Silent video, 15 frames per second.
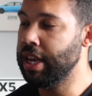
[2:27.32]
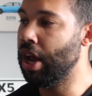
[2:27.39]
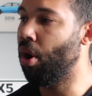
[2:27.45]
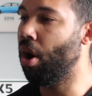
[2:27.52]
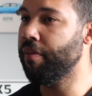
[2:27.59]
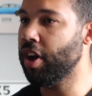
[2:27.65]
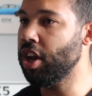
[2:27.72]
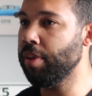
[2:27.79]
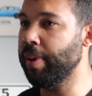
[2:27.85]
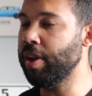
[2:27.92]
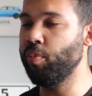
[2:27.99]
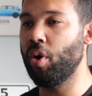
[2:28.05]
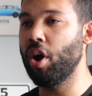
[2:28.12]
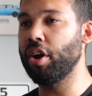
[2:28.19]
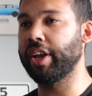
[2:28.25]
Now I've only
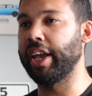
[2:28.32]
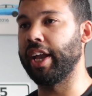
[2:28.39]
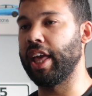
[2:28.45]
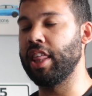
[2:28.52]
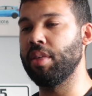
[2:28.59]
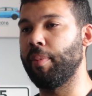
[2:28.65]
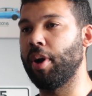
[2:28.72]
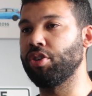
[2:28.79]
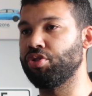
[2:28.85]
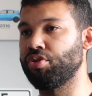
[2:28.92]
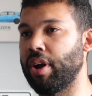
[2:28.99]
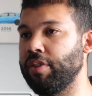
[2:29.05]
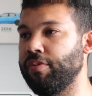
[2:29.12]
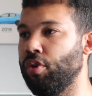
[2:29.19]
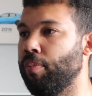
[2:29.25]
been working in the motor
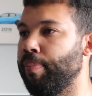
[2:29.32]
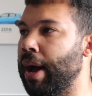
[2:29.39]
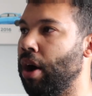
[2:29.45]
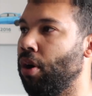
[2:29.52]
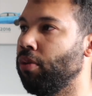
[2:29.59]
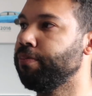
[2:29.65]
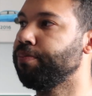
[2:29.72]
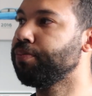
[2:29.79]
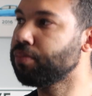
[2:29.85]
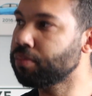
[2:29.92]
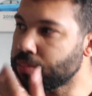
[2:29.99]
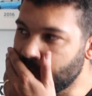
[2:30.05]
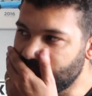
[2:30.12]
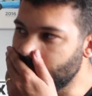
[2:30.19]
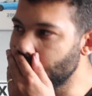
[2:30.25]
trade for about,
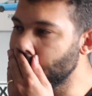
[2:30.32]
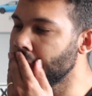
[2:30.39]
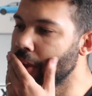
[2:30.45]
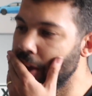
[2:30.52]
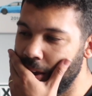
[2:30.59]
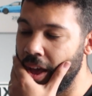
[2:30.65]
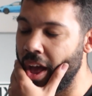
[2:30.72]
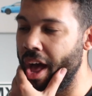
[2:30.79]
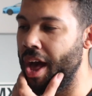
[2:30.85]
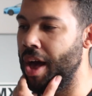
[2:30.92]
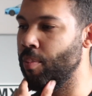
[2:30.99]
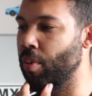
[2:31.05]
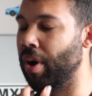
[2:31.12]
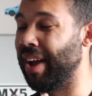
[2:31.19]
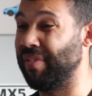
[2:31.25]

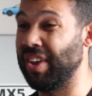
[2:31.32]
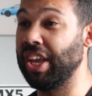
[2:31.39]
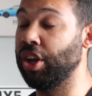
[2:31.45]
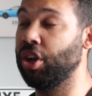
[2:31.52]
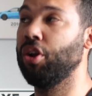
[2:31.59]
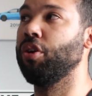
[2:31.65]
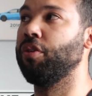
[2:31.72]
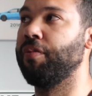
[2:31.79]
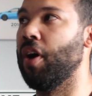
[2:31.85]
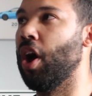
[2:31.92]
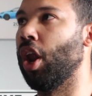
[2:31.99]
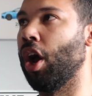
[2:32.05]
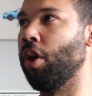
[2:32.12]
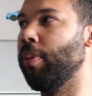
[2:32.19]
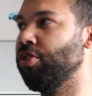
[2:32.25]
um, well if you include
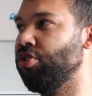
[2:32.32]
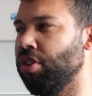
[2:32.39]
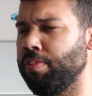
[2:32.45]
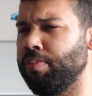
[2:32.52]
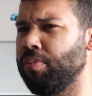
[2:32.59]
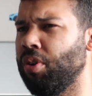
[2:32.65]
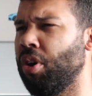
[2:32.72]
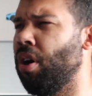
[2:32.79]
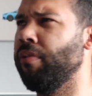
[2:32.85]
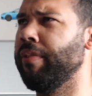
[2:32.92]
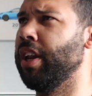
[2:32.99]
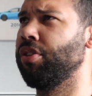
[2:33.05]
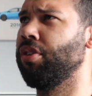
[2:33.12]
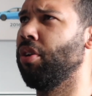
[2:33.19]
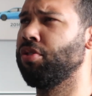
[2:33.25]
furlough, which you can't
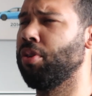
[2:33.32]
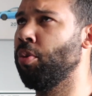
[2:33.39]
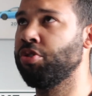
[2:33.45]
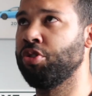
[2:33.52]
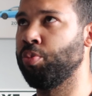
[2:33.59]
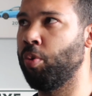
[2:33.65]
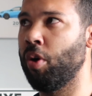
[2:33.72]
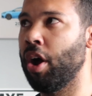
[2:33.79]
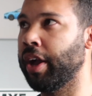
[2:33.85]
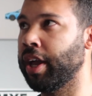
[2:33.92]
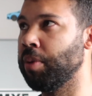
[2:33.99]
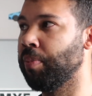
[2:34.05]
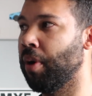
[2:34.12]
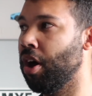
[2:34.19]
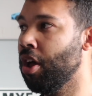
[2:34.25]
really do because I wasn't
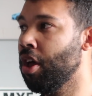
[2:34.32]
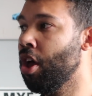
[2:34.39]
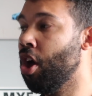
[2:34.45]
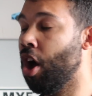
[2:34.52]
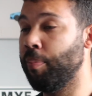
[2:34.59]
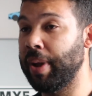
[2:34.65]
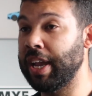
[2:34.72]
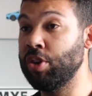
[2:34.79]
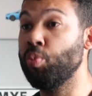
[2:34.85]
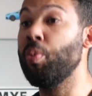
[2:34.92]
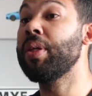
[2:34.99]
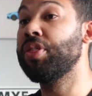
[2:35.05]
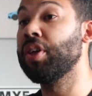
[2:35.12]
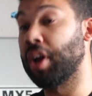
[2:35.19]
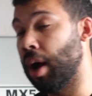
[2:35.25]
working, but I've been
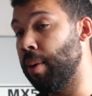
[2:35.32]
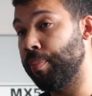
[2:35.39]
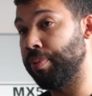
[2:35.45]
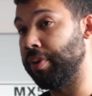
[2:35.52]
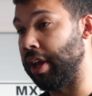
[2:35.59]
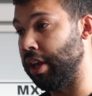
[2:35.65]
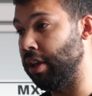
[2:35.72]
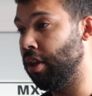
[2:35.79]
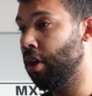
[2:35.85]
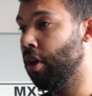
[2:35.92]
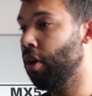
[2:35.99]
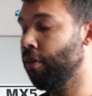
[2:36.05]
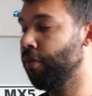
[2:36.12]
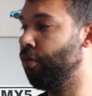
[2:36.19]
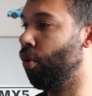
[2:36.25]
with the company
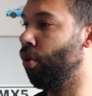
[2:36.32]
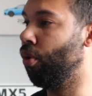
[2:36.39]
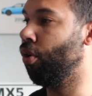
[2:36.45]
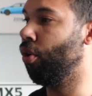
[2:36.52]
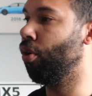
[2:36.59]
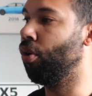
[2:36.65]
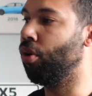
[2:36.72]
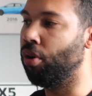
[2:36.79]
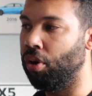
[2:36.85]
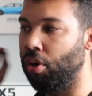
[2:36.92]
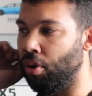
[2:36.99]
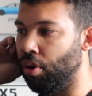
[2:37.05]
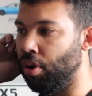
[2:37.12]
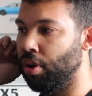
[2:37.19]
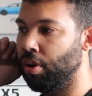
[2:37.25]

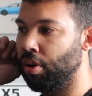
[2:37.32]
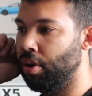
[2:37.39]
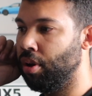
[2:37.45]
for